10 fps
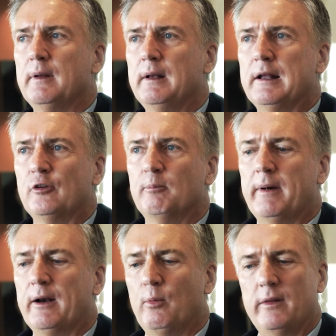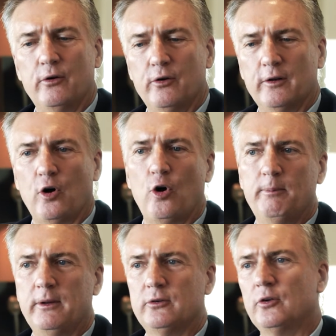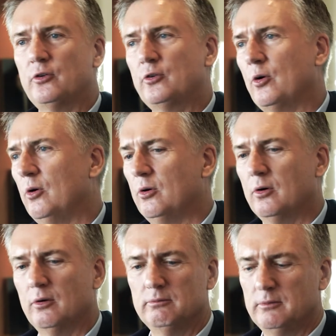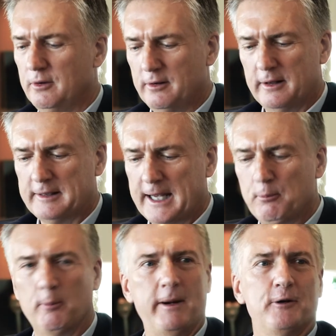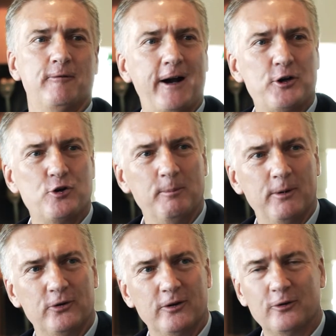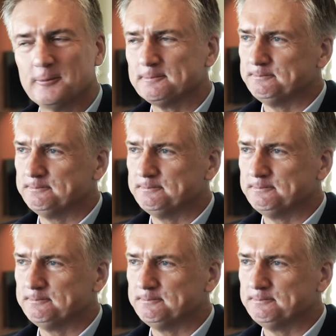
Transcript: it doesn't matter whether you're in the gold business or the table manufacturing business.